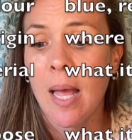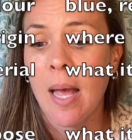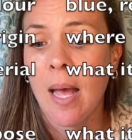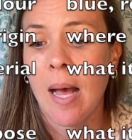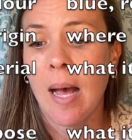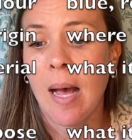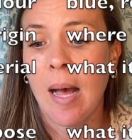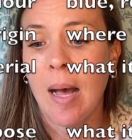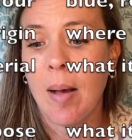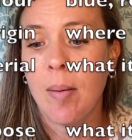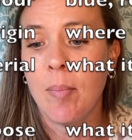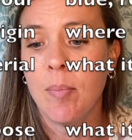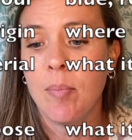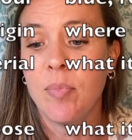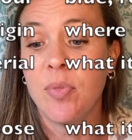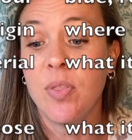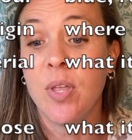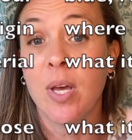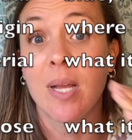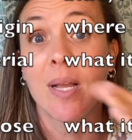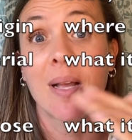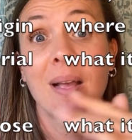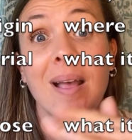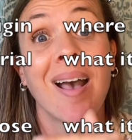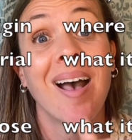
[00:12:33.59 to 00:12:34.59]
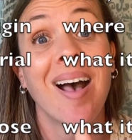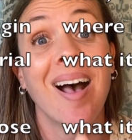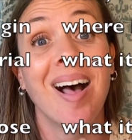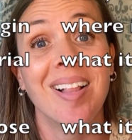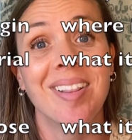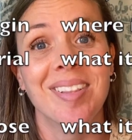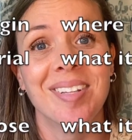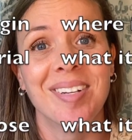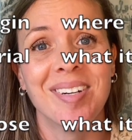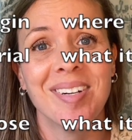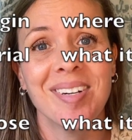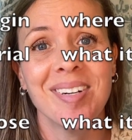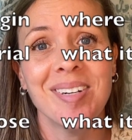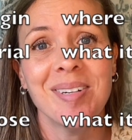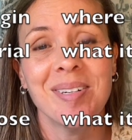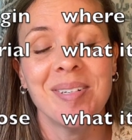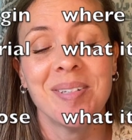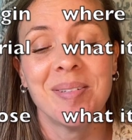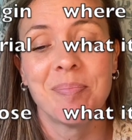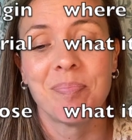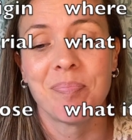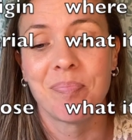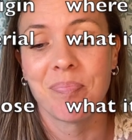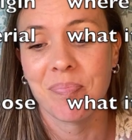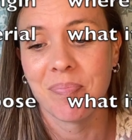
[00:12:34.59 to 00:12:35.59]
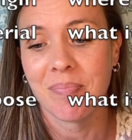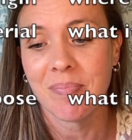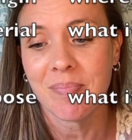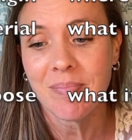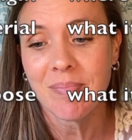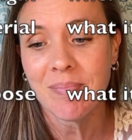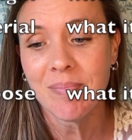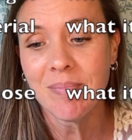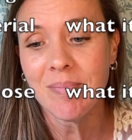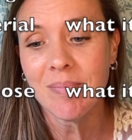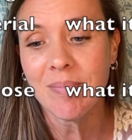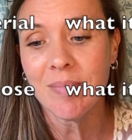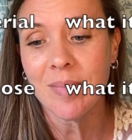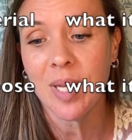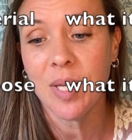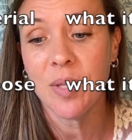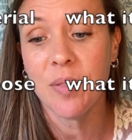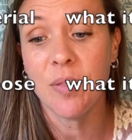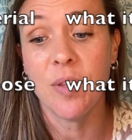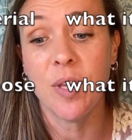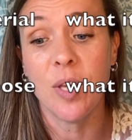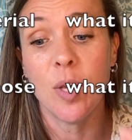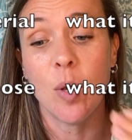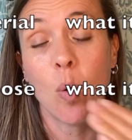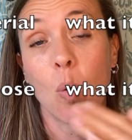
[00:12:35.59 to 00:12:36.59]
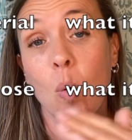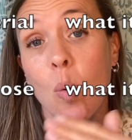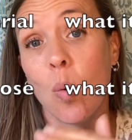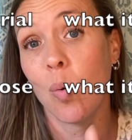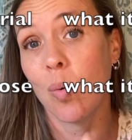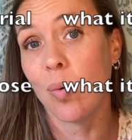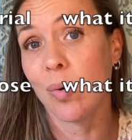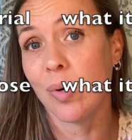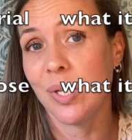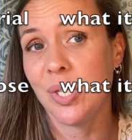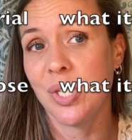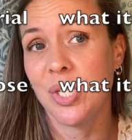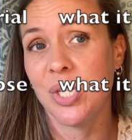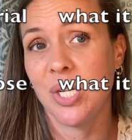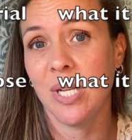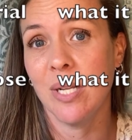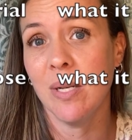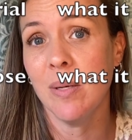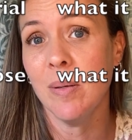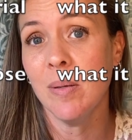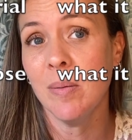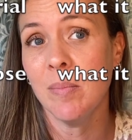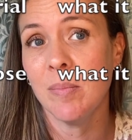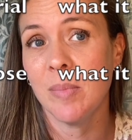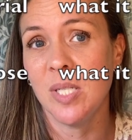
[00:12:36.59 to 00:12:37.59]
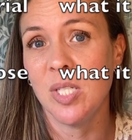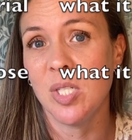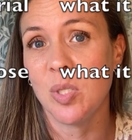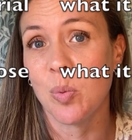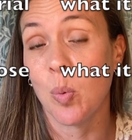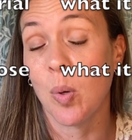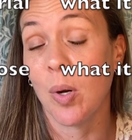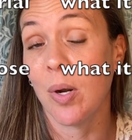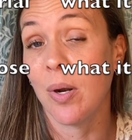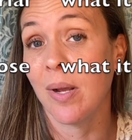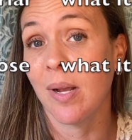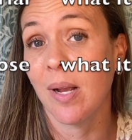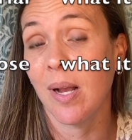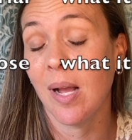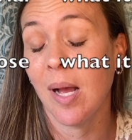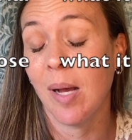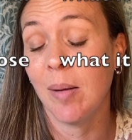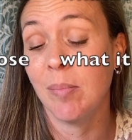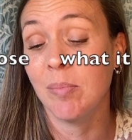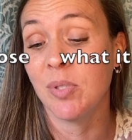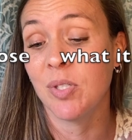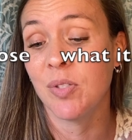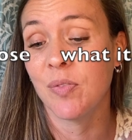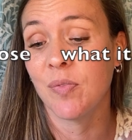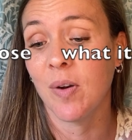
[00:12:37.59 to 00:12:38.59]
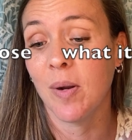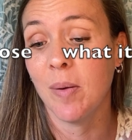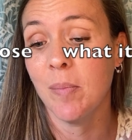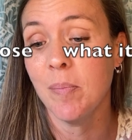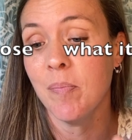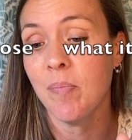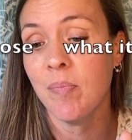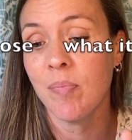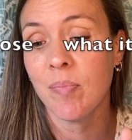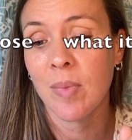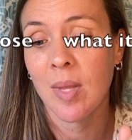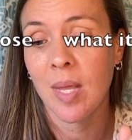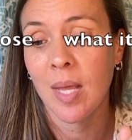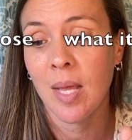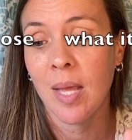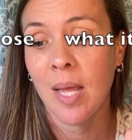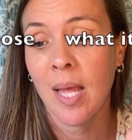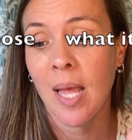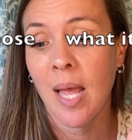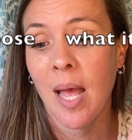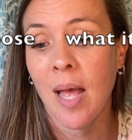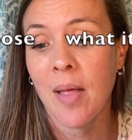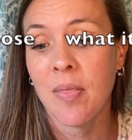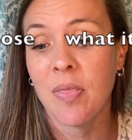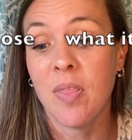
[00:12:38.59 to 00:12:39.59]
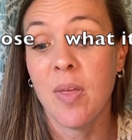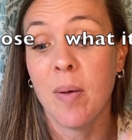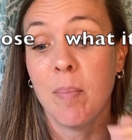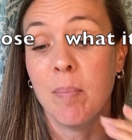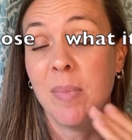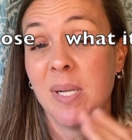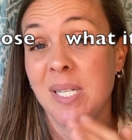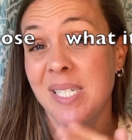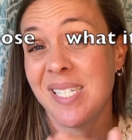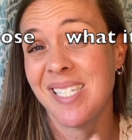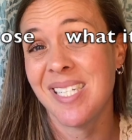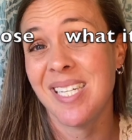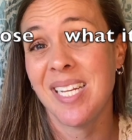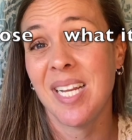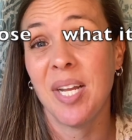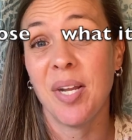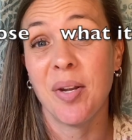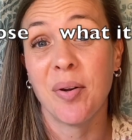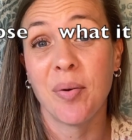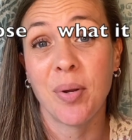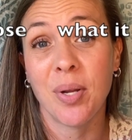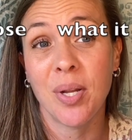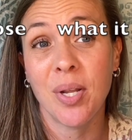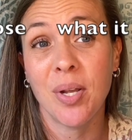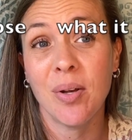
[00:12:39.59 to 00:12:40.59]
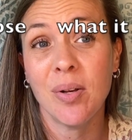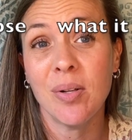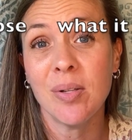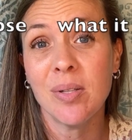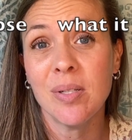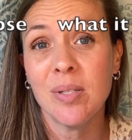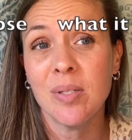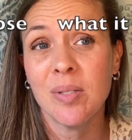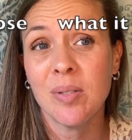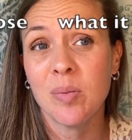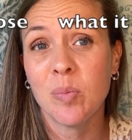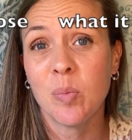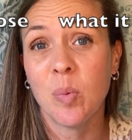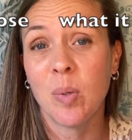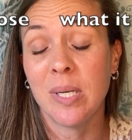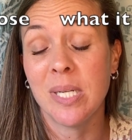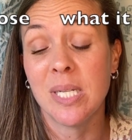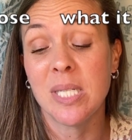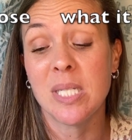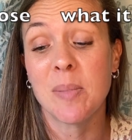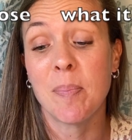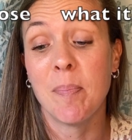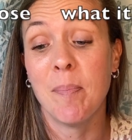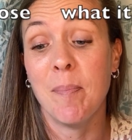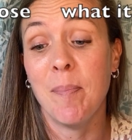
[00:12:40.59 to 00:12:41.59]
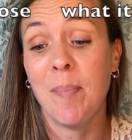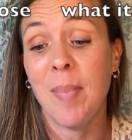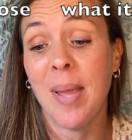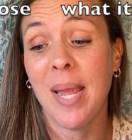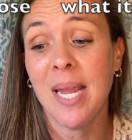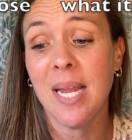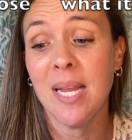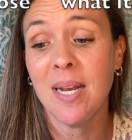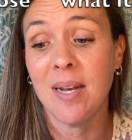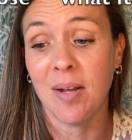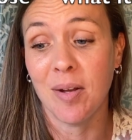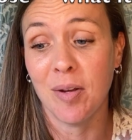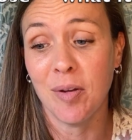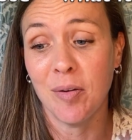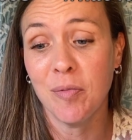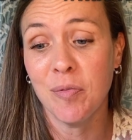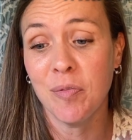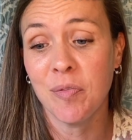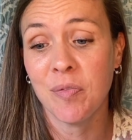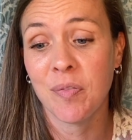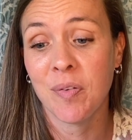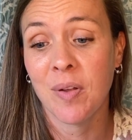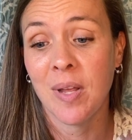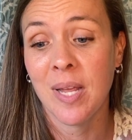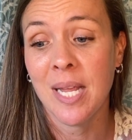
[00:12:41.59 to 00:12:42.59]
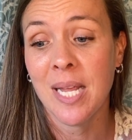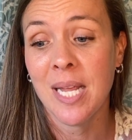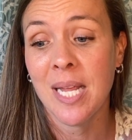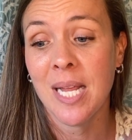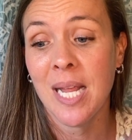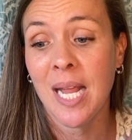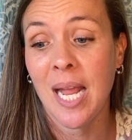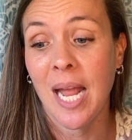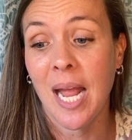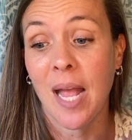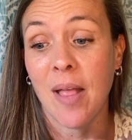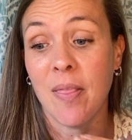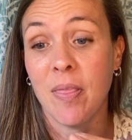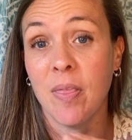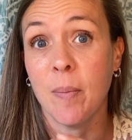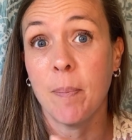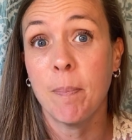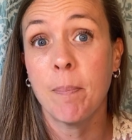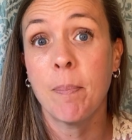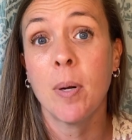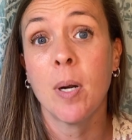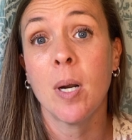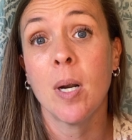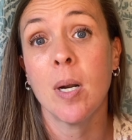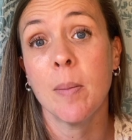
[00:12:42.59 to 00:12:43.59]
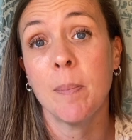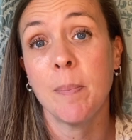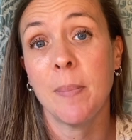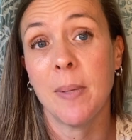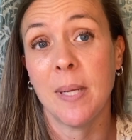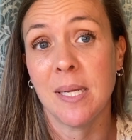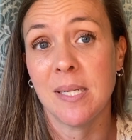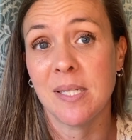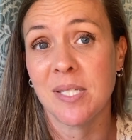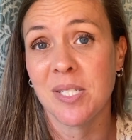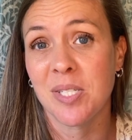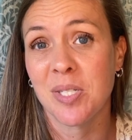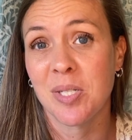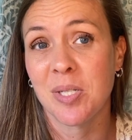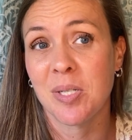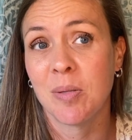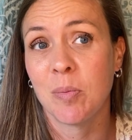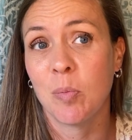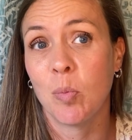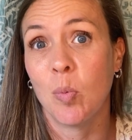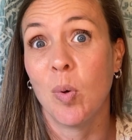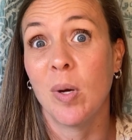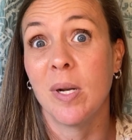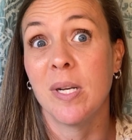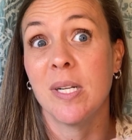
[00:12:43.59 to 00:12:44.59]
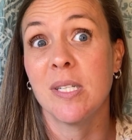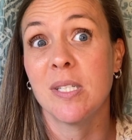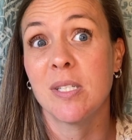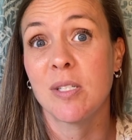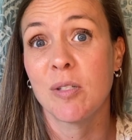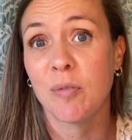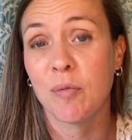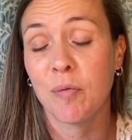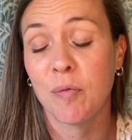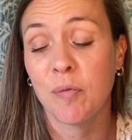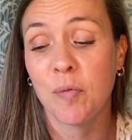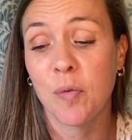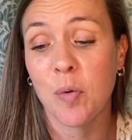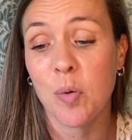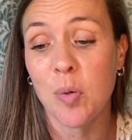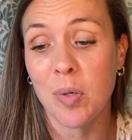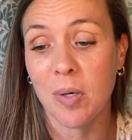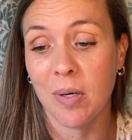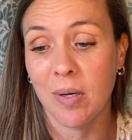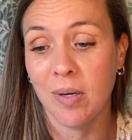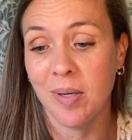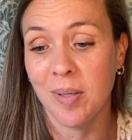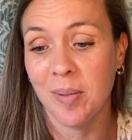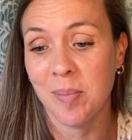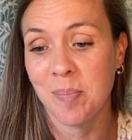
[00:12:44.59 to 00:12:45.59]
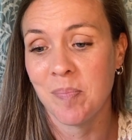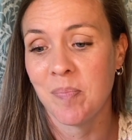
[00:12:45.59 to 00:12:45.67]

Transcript: the color, the origin means where it comes from, the material, what it's made of, and the purpose, what it's for.